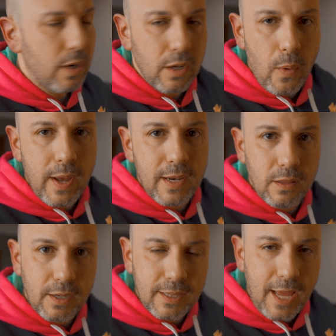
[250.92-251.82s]
We're going to go ahead
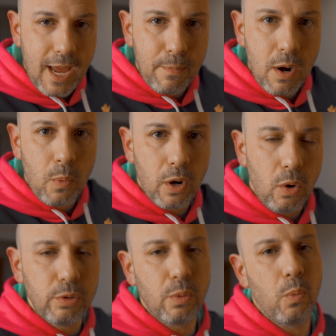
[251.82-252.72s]
and look at the camera. We're going
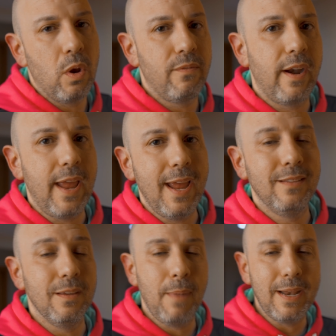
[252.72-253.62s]
to hold it with one of our
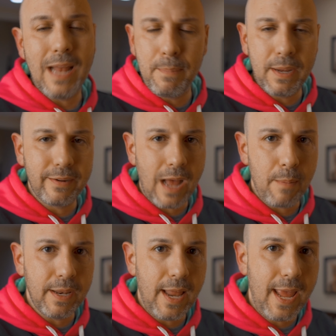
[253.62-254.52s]
hands. It might not be our
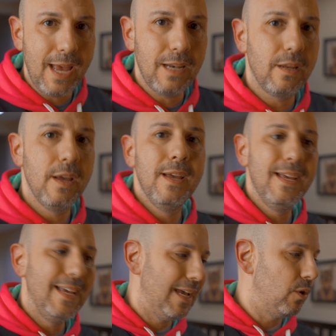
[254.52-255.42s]
dominant hand.
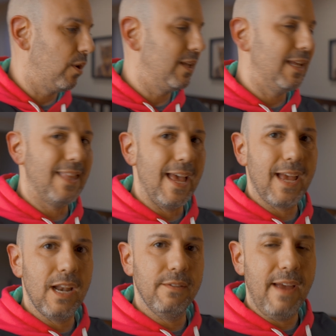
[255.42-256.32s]
In order to get that
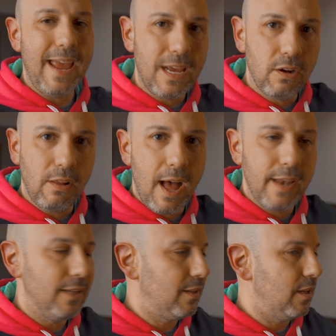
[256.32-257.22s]
kind of angle
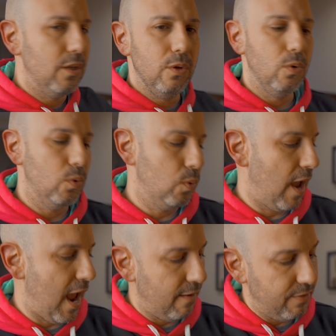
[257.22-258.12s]
on it, you
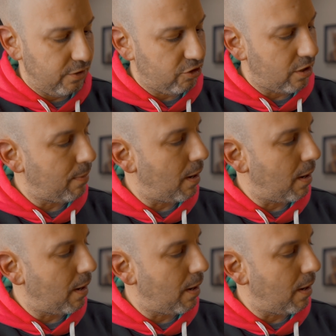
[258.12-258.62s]
have the shutter